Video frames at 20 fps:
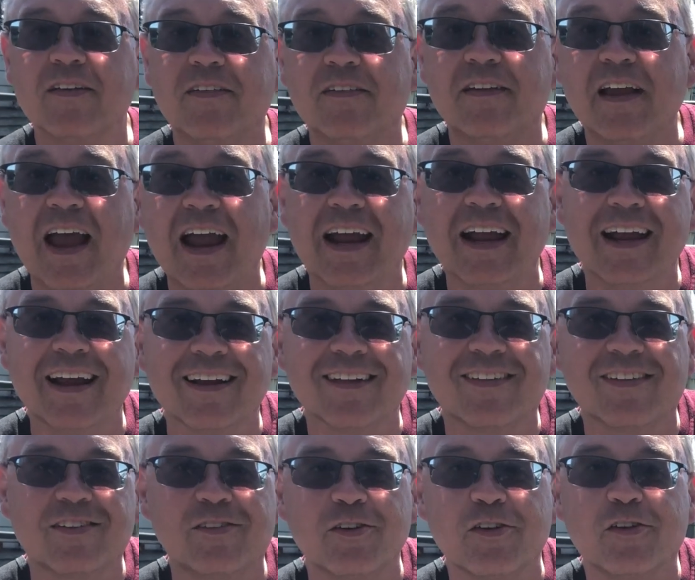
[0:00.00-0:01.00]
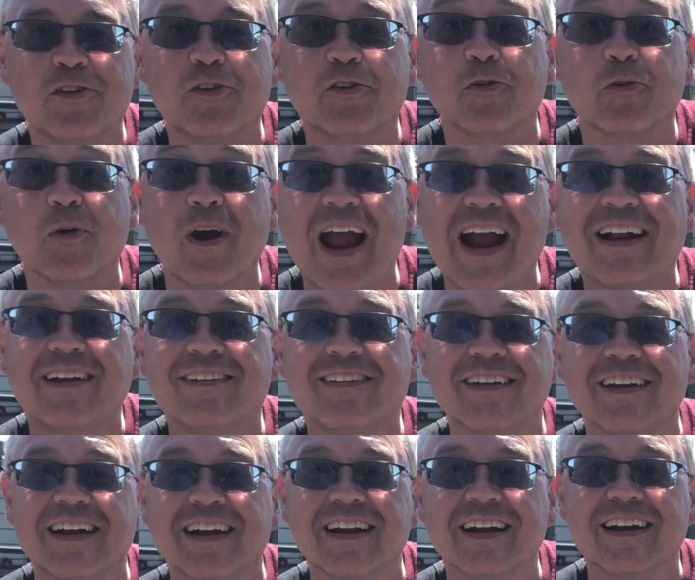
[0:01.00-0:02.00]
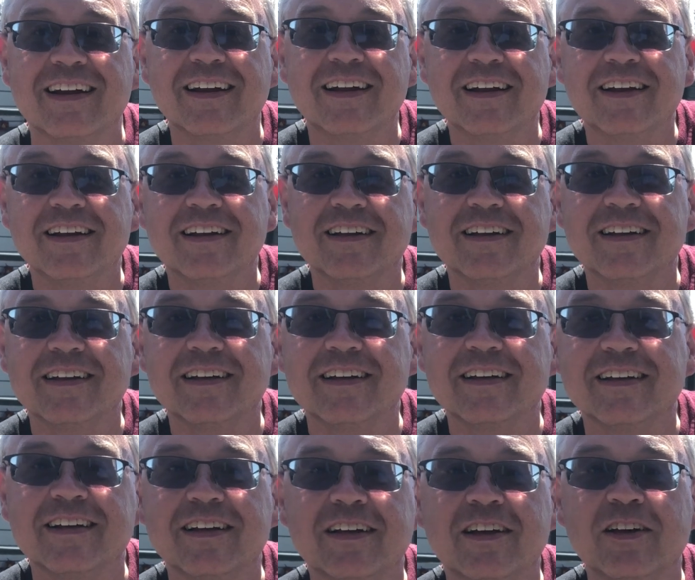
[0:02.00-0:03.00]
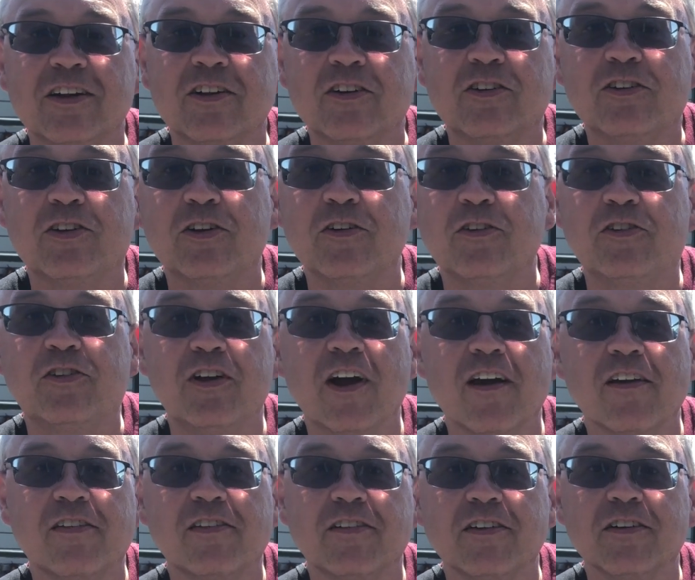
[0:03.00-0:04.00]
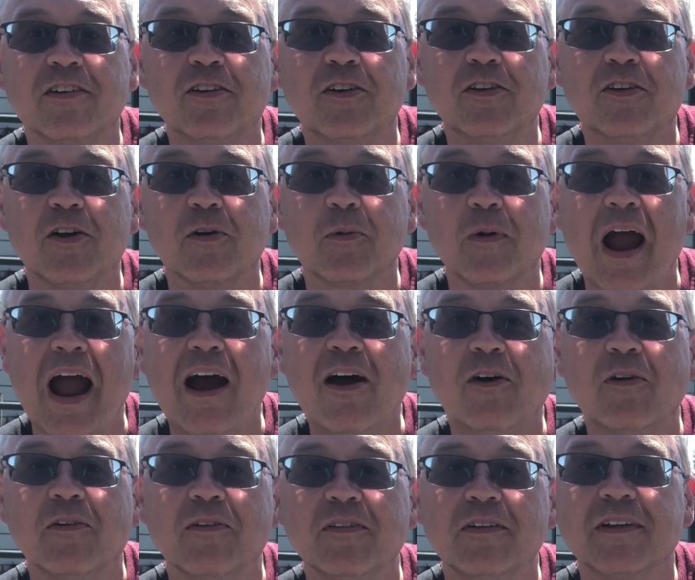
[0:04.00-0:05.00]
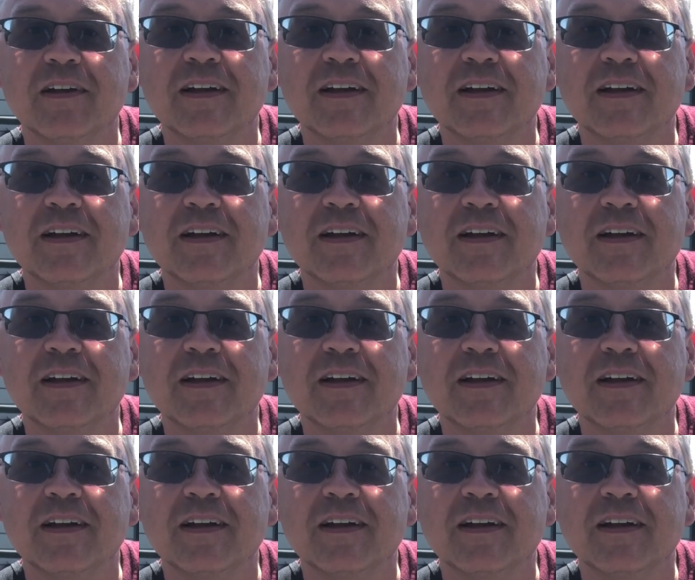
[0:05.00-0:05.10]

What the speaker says: say it's distracting to just look around.